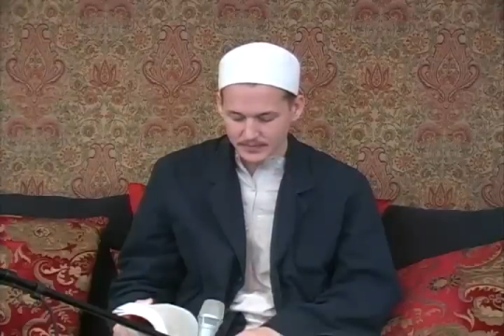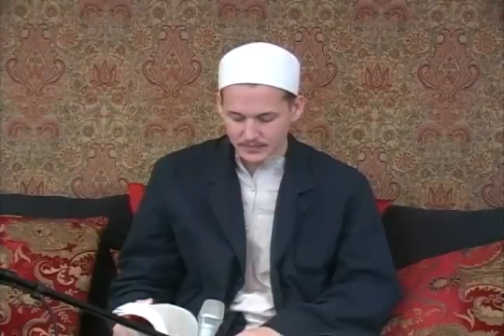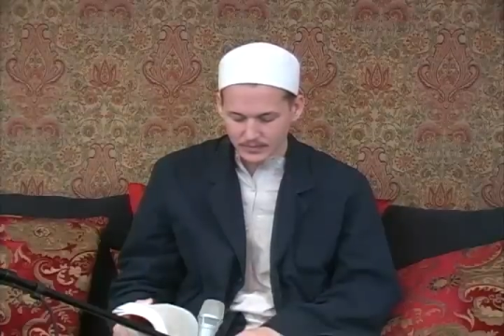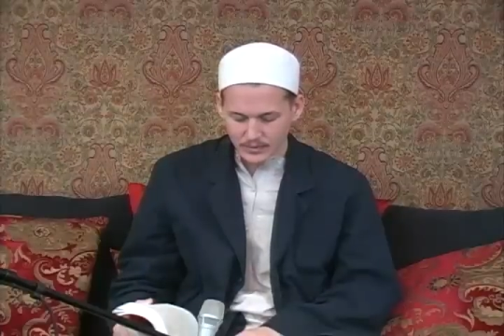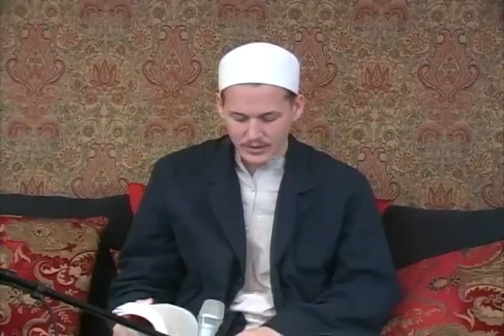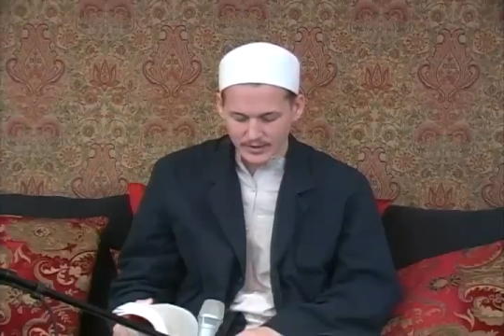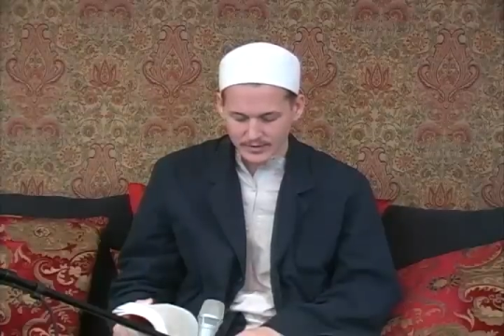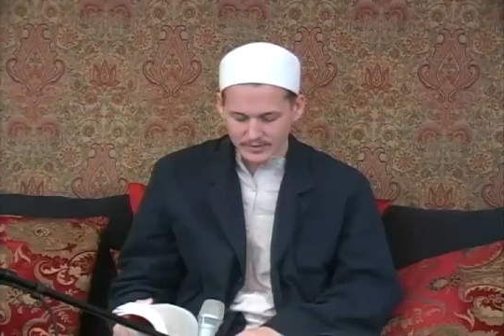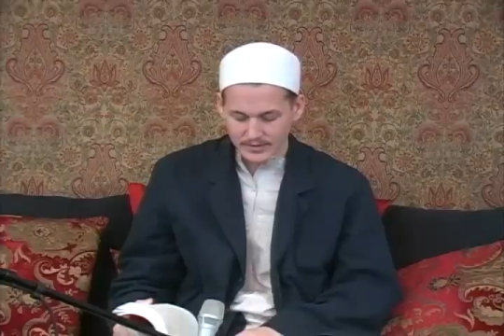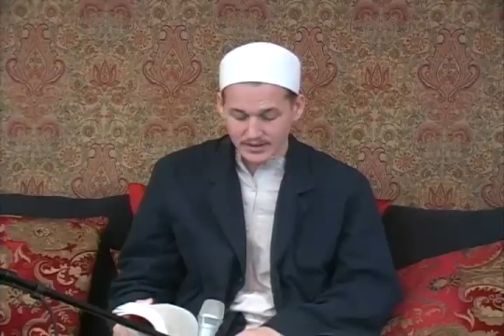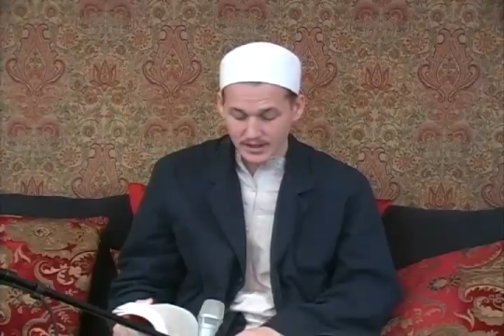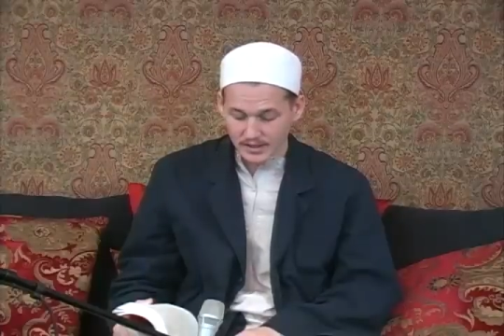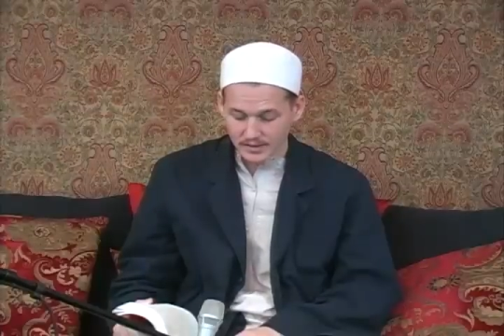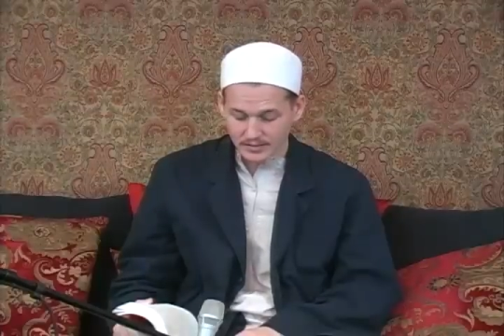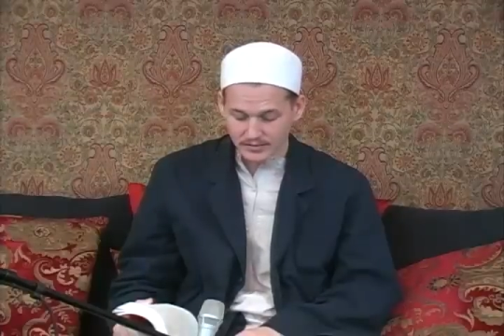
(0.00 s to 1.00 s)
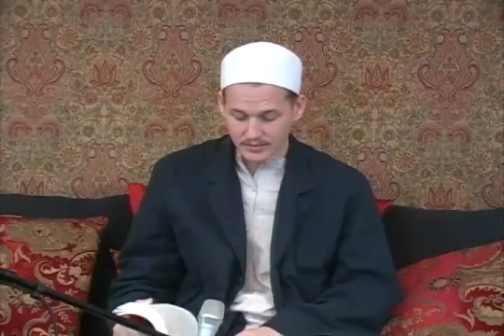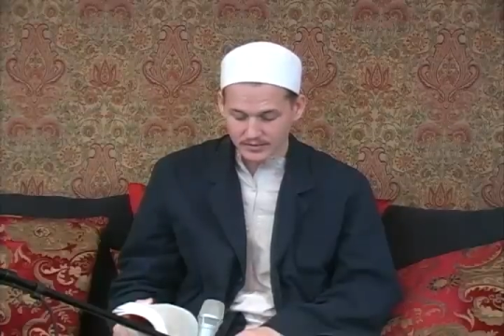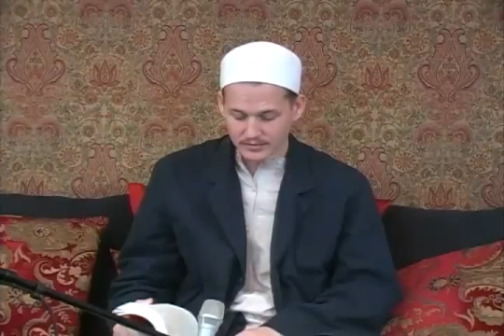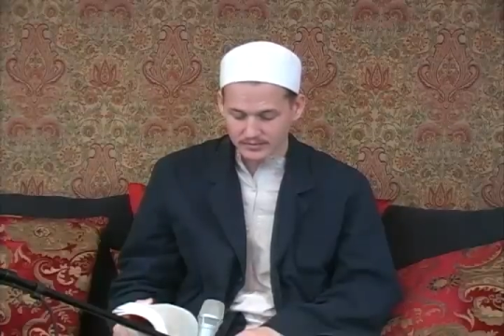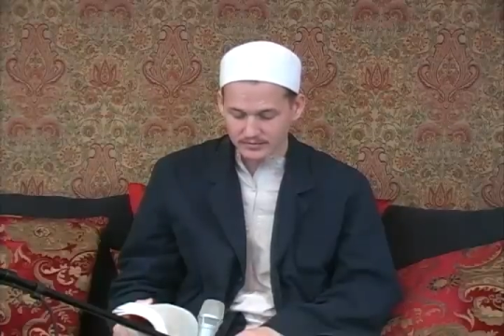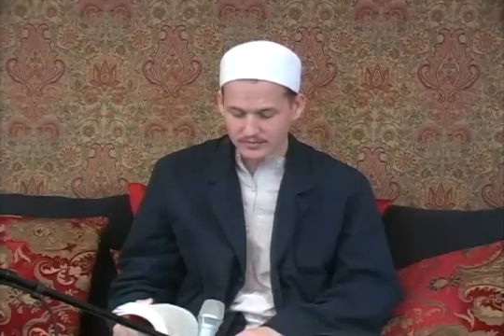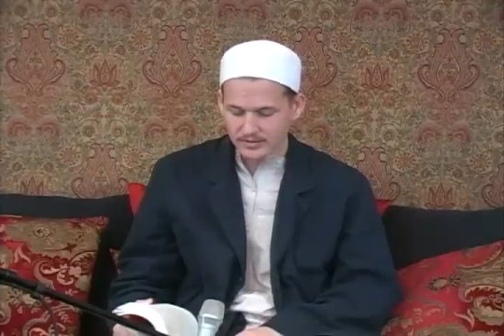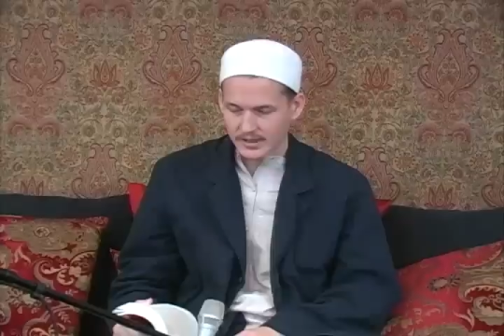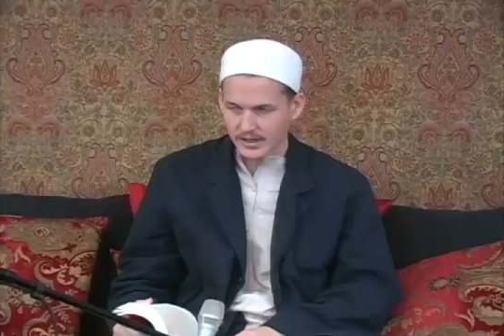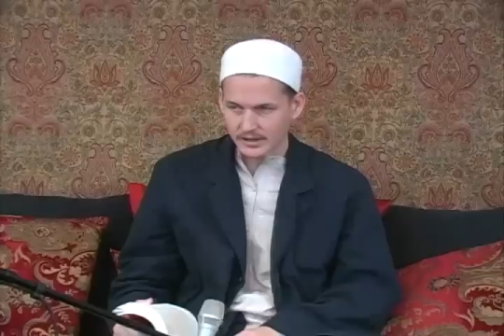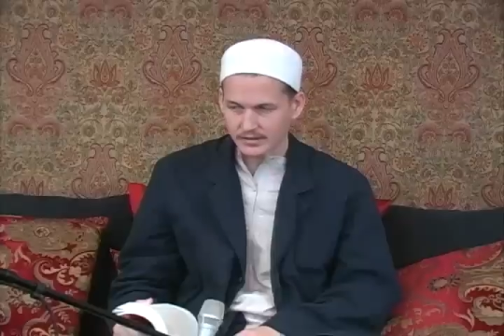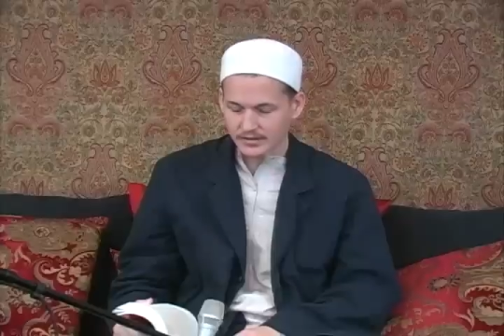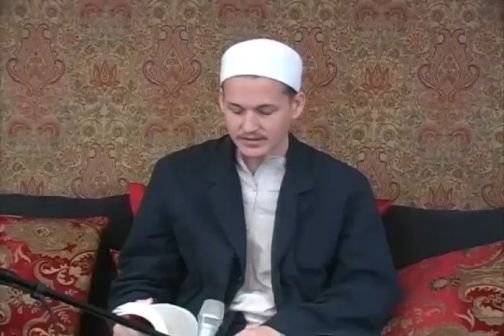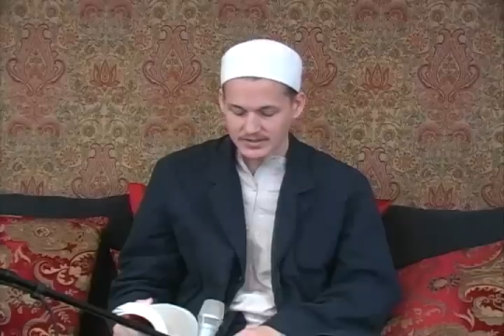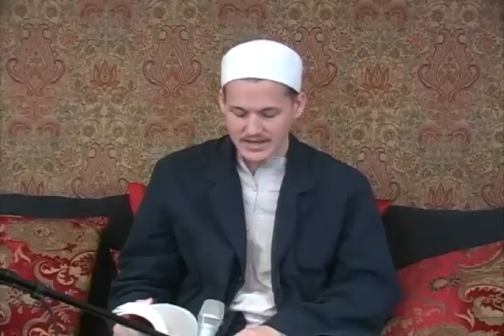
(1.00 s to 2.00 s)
What? Character. Character is